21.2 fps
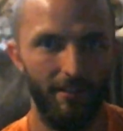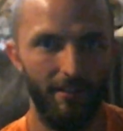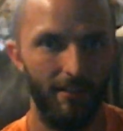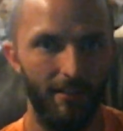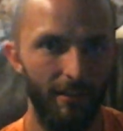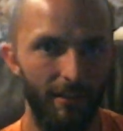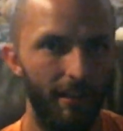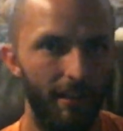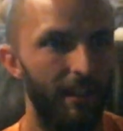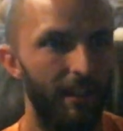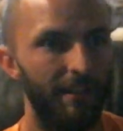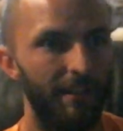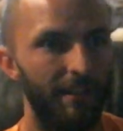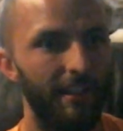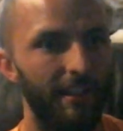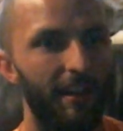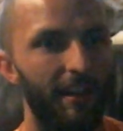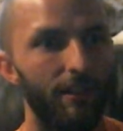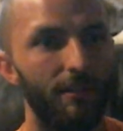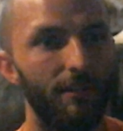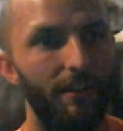Now,
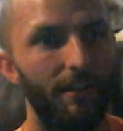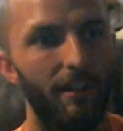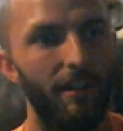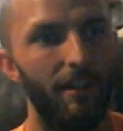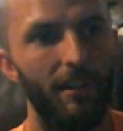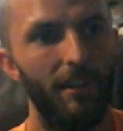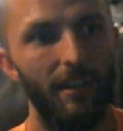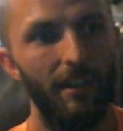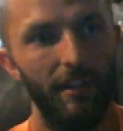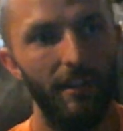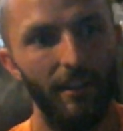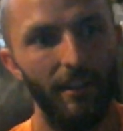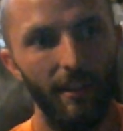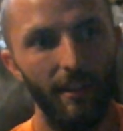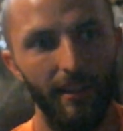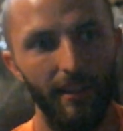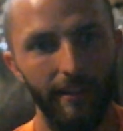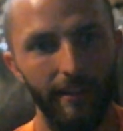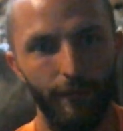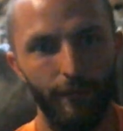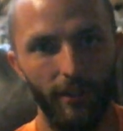if we go
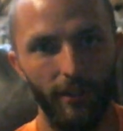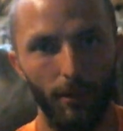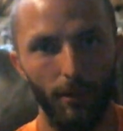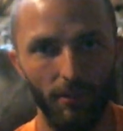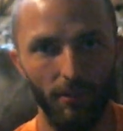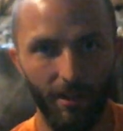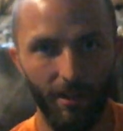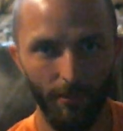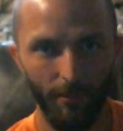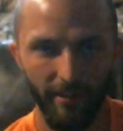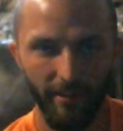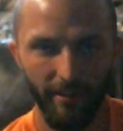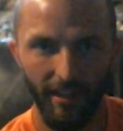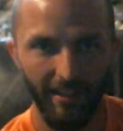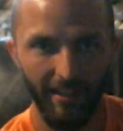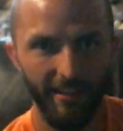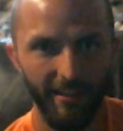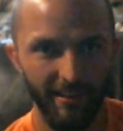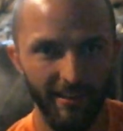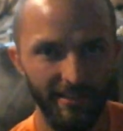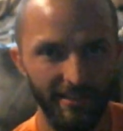along with the ideas that
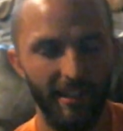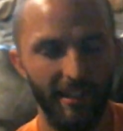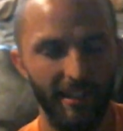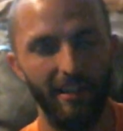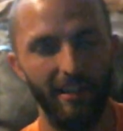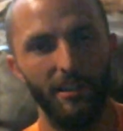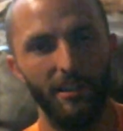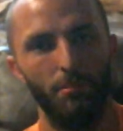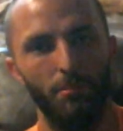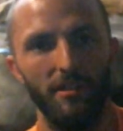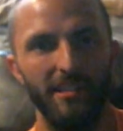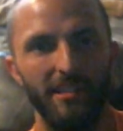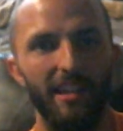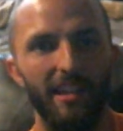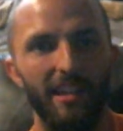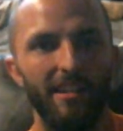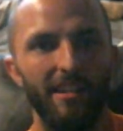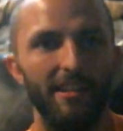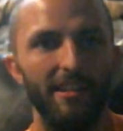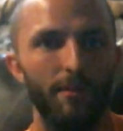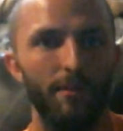I just presented,
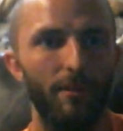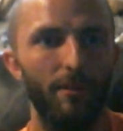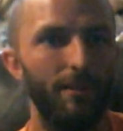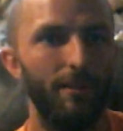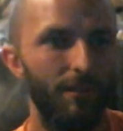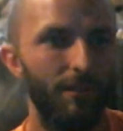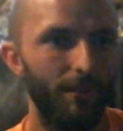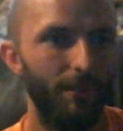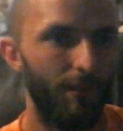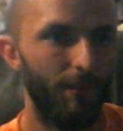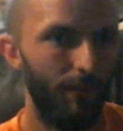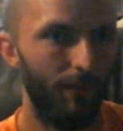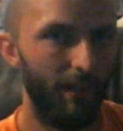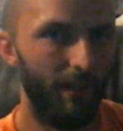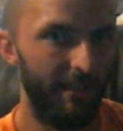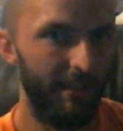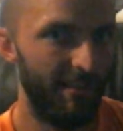it's easy to